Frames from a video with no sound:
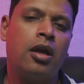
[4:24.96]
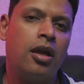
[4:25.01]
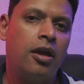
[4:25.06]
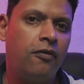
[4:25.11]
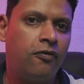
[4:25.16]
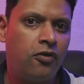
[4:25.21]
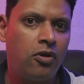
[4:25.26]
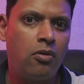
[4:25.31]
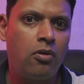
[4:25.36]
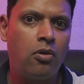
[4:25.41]

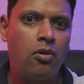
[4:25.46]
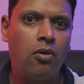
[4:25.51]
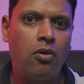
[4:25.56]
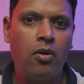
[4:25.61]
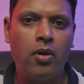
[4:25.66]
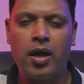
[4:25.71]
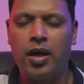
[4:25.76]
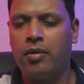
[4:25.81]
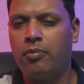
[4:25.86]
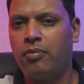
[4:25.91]
If you
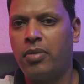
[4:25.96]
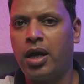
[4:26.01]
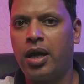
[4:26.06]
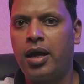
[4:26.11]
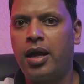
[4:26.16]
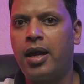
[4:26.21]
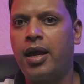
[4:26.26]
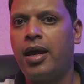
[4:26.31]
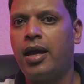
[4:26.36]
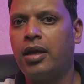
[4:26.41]
go and buy
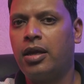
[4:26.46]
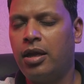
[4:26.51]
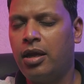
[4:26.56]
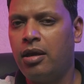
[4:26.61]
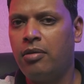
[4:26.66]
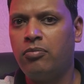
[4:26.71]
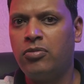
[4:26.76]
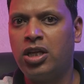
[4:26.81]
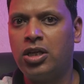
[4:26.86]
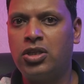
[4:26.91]
an
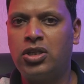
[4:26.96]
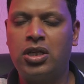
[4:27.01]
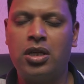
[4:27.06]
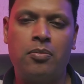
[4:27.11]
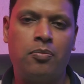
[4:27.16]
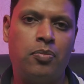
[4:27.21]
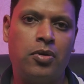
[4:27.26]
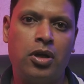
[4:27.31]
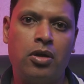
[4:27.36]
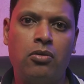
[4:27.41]
AMD
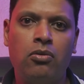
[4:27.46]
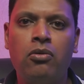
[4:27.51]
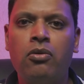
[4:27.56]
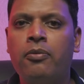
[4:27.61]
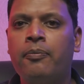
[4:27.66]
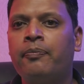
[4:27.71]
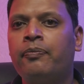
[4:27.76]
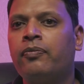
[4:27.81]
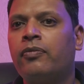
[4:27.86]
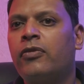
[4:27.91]
CPU,
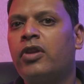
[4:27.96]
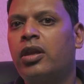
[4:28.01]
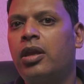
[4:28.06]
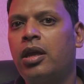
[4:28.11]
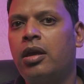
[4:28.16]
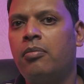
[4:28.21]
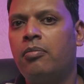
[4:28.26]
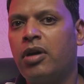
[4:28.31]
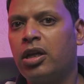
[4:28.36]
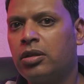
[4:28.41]

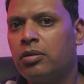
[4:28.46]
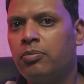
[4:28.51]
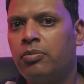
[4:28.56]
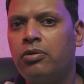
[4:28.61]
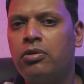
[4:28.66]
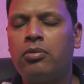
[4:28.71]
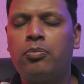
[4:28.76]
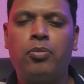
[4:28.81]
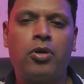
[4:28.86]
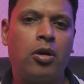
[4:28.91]
the
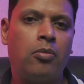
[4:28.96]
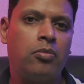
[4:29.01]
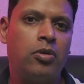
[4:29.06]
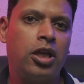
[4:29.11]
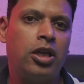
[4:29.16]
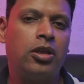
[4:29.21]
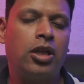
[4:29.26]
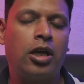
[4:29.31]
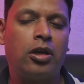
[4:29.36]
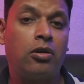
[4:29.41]
motherboard
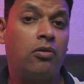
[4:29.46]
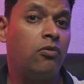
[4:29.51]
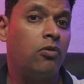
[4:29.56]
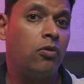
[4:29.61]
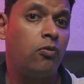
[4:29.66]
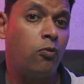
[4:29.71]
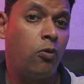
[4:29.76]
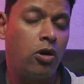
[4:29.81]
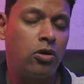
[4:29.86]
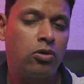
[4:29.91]
probably that you
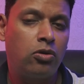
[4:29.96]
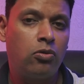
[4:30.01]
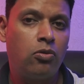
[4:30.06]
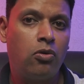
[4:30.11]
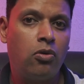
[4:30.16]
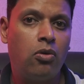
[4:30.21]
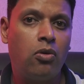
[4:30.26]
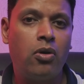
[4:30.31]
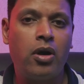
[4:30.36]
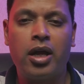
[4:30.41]
would want to
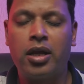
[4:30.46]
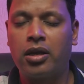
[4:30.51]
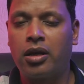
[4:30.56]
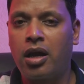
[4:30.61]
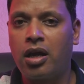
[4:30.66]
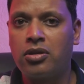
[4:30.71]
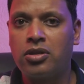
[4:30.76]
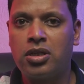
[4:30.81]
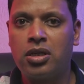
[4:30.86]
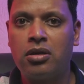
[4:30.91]
go and
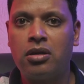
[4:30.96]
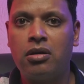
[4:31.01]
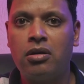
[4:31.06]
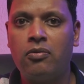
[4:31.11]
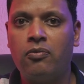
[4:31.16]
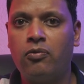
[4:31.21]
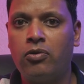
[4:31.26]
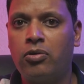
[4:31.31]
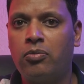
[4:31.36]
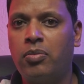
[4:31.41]
consider
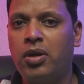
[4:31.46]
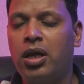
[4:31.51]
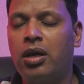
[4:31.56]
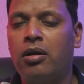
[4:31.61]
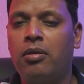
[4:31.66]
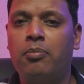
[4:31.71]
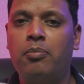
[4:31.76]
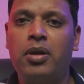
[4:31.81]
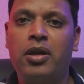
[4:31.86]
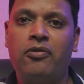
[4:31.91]
would be a
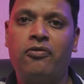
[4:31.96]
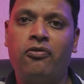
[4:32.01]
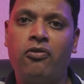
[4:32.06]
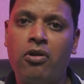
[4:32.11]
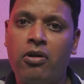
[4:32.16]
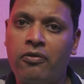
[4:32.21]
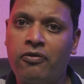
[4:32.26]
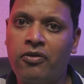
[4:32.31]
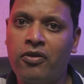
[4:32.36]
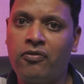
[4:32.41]

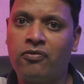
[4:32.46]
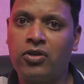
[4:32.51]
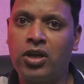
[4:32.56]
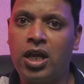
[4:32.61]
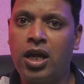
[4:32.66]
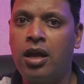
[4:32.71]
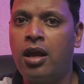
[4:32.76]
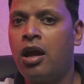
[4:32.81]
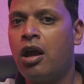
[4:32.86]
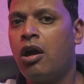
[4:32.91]

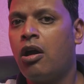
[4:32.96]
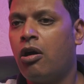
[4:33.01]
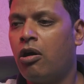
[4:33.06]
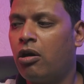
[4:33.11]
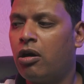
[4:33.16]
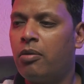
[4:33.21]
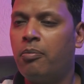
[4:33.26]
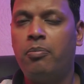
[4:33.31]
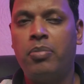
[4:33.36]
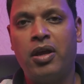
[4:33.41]
B450
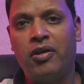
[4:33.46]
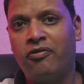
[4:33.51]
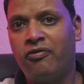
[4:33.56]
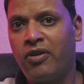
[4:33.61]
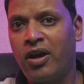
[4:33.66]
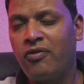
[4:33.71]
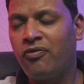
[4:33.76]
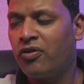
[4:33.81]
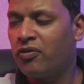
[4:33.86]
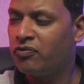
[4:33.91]
or a
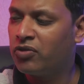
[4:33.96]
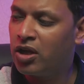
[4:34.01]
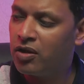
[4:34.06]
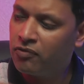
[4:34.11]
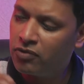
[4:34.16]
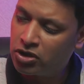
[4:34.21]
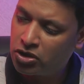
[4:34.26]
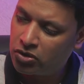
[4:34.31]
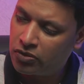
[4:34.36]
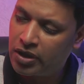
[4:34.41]
B550,
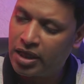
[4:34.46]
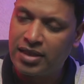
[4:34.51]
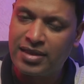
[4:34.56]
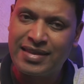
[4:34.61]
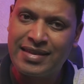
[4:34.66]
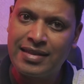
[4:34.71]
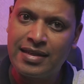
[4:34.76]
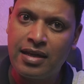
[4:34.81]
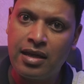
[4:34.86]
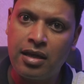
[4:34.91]
which you can
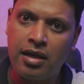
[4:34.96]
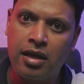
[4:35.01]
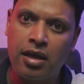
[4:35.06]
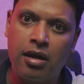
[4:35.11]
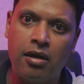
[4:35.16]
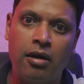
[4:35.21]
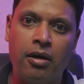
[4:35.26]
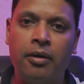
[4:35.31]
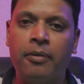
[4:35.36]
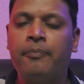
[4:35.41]
see
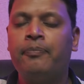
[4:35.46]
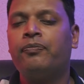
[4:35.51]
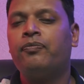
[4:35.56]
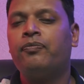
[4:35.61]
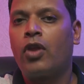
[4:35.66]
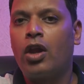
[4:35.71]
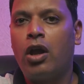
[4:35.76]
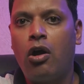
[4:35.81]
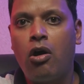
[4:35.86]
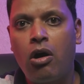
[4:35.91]
here,
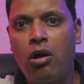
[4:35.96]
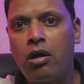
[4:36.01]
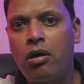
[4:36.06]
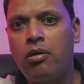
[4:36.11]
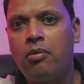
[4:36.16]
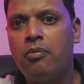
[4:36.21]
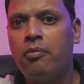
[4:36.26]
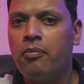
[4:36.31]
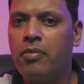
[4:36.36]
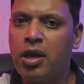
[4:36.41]

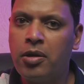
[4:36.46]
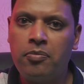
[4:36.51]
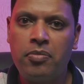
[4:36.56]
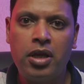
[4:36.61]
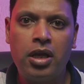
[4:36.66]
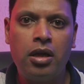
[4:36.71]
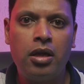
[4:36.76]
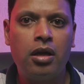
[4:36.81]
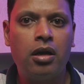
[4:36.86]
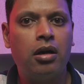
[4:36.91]
or
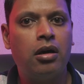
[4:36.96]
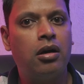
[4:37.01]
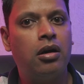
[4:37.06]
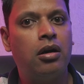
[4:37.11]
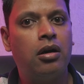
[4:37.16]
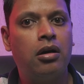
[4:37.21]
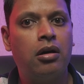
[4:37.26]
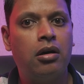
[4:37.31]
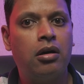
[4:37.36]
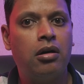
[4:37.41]
maybe a
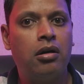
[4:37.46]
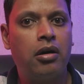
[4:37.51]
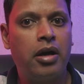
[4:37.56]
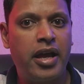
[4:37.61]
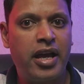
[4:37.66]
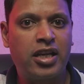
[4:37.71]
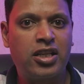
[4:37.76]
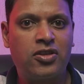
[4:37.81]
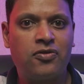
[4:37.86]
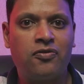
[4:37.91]

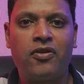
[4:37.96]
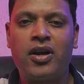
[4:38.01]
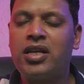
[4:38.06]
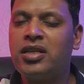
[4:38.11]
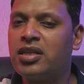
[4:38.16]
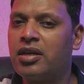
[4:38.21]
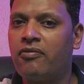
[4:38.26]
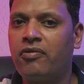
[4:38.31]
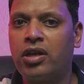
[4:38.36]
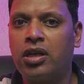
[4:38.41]

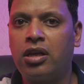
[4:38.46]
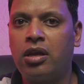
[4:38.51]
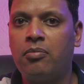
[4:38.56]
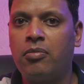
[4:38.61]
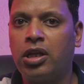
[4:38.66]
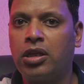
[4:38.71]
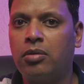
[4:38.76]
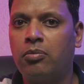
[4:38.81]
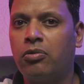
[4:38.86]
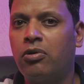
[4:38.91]
X570
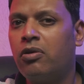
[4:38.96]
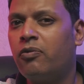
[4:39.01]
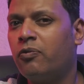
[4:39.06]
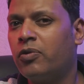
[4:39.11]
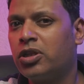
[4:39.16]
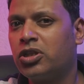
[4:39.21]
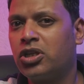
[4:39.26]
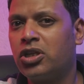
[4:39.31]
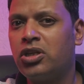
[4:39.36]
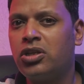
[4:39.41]
motherboard,
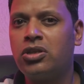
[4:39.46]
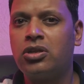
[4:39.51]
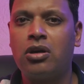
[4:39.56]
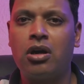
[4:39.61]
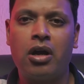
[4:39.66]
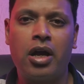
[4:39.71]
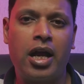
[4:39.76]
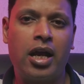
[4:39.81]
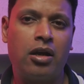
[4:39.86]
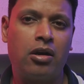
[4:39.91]
which is
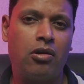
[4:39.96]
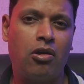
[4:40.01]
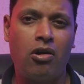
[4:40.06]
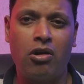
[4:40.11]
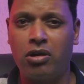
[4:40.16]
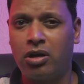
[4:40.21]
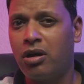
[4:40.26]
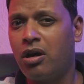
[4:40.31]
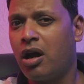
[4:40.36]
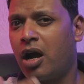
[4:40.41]

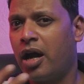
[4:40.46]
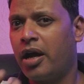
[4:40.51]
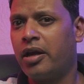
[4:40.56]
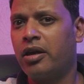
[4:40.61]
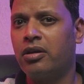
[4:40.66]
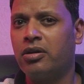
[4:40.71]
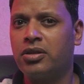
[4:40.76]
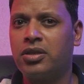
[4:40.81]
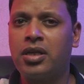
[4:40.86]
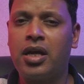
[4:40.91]
on a
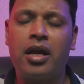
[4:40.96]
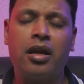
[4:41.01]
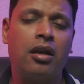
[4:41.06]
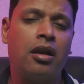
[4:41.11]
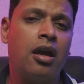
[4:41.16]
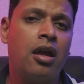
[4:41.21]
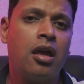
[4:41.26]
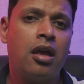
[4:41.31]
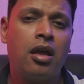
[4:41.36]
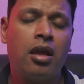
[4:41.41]
higher side.
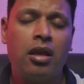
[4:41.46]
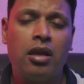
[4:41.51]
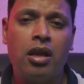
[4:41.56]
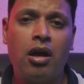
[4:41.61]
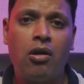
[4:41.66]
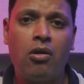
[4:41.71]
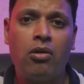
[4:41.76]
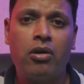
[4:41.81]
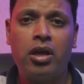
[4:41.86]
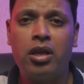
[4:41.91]

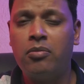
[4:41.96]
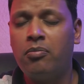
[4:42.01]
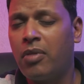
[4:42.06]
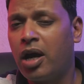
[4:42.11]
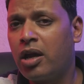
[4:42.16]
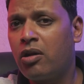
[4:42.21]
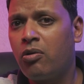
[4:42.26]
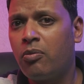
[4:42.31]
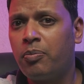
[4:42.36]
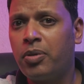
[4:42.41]
Now, in
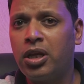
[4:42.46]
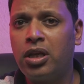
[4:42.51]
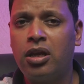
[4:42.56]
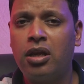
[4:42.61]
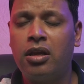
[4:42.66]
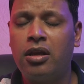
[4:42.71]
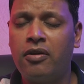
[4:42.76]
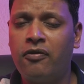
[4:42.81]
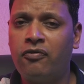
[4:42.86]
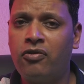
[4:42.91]
my
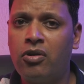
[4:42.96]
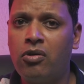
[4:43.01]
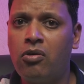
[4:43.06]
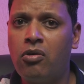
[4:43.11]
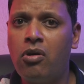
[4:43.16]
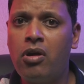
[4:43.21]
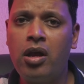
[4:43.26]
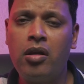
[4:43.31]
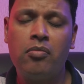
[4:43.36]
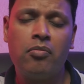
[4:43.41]
opinion, if you
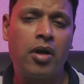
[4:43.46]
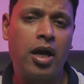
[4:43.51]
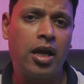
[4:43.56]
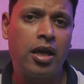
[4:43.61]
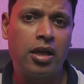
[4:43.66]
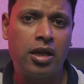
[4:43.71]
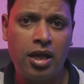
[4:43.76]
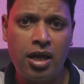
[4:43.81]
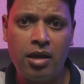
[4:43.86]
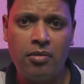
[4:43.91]
go and buy
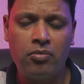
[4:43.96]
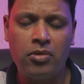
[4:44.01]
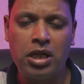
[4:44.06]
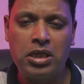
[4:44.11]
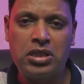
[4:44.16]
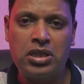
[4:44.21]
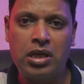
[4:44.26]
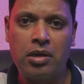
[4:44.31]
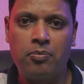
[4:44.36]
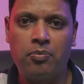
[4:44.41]
an AMD
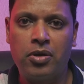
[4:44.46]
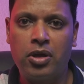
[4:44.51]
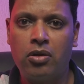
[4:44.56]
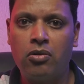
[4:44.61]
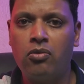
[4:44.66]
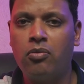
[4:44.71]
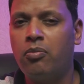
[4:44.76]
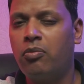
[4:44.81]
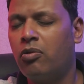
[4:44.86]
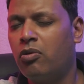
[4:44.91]

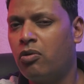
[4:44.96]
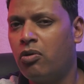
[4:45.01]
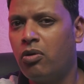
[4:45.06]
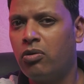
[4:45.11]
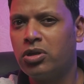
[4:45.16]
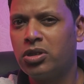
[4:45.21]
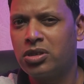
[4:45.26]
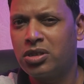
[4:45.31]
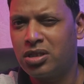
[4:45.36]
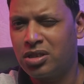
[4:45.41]
CPU,
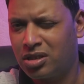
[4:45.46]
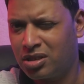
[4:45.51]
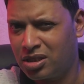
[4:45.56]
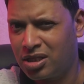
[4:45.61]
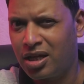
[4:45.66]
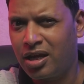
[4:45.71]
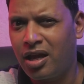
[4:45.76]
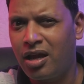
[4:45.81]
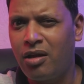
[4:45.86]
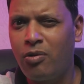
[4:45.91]

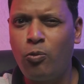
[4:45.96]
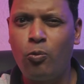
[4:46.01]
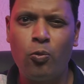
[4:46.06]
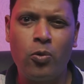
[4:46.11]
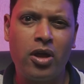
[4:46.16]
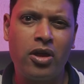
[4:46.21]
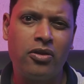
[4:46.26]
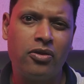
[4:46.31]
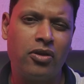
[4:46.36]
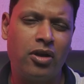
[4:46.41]
sticking
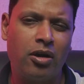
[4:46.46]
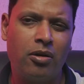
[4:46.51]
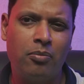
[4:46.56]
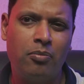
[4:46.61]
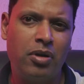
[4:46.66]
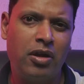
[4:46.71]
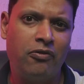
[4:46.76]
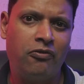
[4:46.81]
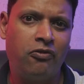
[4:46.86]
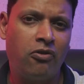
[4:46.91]
with a
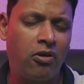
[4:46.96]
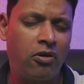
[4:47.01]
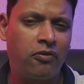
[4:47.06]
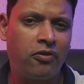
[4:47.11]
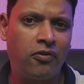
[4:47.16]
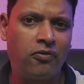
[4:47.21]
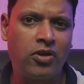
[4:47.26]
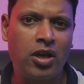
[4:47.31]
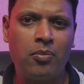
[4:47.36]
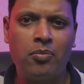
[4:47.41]

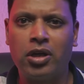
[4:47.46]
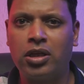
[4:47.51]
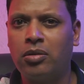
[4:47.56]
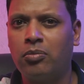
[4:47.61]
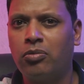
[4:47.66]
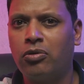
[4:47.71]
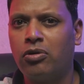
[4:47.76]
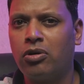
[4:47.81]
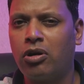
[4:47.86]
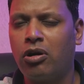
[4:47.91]
B450
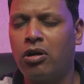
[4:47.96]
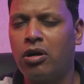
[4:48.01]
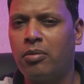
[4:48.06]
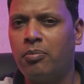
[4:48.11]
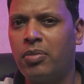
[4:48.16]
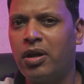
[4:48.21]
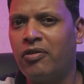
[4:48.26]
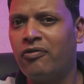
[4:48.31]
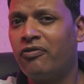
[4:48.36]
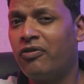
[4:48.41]
motherboard or a
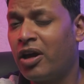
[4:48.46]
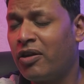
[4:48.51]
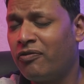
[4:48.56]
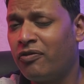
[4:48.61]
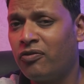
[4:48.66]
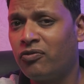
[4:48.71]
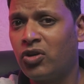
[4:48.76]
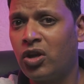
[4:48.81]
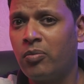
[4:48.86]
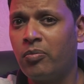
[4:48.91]

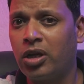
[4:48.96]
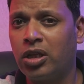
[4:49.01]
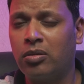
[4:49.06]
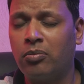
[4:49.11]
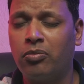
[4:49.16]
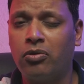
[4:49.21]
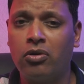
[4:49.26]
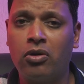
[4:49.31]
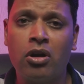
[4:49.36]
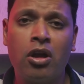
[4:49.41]
B550
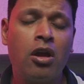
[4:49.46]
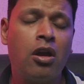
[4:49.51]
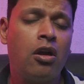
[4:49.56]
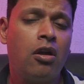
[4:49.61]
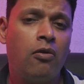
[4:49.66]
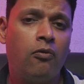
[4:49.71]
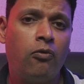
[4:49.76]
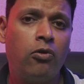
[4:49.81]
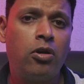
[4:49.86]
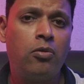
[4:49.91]
motherboard
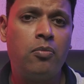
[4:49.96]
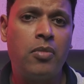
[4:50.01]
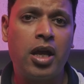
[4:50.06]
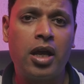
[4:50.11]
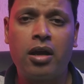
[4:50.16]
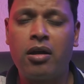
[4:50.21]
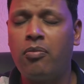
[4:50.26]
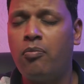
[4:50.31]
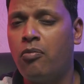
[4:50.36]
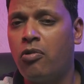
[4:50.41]
would
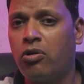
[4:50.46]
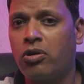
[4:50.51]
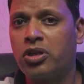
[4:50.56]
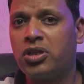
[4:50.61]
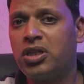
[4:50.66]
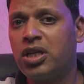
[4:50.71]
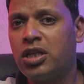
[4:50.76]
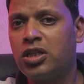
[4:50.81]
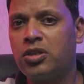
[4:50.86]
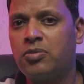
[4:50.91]
make more
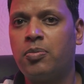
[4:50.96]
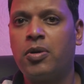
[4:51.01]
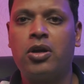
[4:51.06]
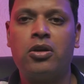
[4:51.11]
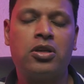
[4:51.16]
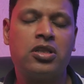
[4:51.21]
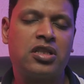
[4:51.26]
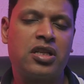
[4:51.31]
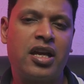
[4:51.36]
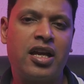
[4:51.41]
sense,
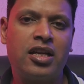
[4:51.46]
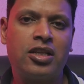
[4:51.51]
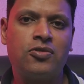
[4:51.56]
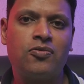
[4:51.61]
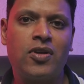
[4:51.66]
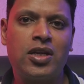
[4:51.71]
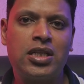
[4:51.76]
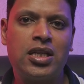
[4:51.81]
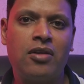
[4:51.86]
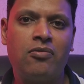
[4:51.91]
because
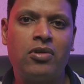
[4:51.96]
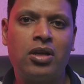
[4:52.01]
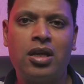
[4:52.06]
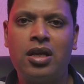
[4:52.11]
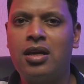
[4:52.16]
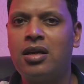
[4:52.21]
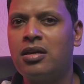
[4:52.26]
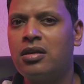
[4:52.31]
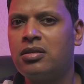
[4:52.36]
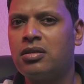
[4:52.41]

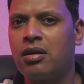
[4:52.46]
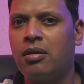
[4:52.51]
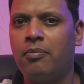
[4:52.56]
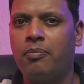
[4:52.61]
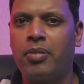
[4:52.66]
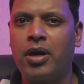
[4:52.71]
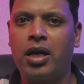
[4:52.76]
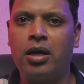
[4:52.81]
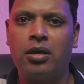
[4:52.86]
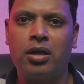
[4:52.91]
X570 is
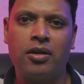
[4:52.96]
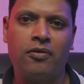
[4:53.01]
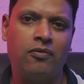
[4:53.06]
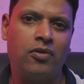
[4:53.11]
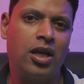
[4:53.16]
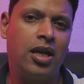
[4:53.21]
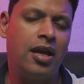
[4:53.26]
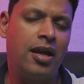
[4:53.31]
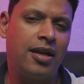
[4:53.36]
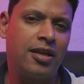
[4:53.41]

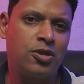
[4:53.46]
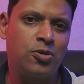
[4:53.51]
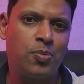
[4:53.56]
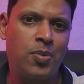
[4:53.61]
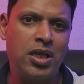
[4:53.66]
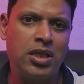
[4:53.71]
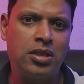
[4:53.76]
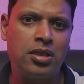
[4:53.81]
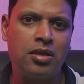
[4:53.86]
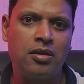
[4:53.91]
comparatively
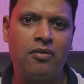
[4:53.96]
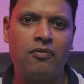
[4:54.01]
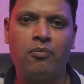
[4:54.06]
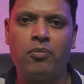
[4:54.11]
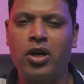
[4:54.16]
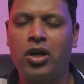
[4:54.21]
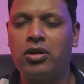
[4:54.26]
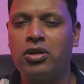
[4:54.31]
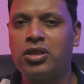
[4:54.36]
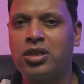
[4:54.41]
expensive
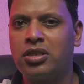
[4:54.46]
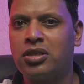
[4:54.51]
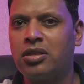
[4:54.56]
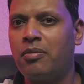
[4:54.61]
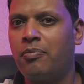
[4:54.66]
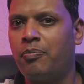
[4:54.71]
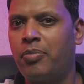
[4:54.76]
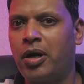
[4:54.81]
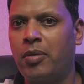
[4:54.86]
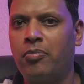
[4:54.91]
because it's a
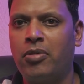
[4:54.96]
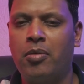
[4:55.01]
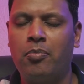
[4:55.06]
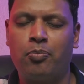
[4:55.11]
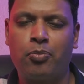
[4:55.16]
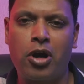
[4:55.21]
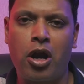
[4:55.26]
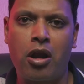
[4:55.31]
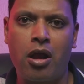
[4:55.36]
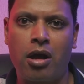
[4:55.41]
premium
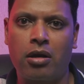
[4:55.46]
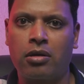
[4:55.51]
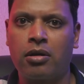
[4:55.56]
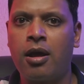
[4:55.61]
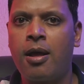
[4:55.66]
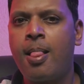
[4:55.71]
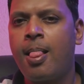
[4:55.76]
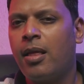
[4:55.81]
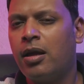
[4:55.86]
product.